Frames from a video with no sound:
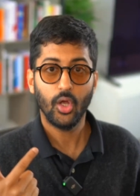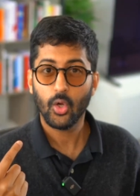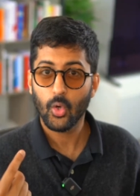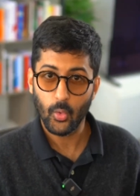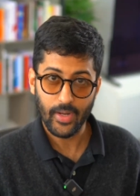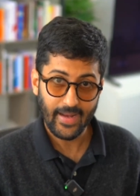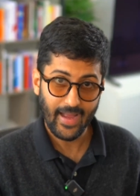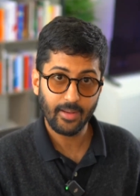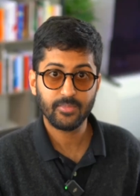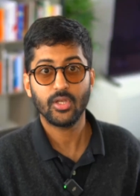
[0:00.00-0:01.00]
coding
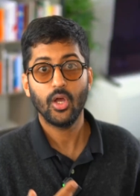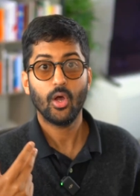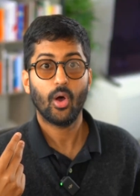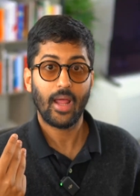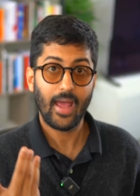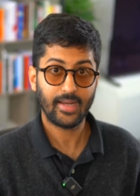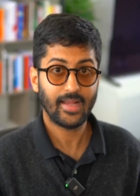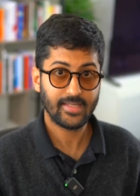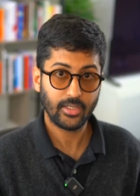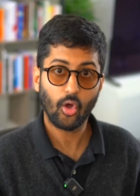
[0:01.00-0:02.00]
apps, or
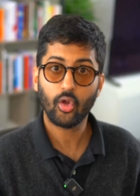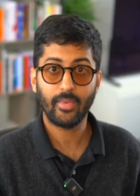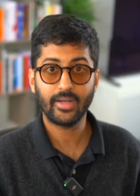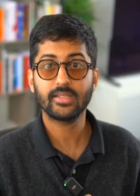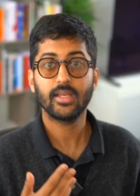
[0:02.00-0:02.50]
analyzing documents,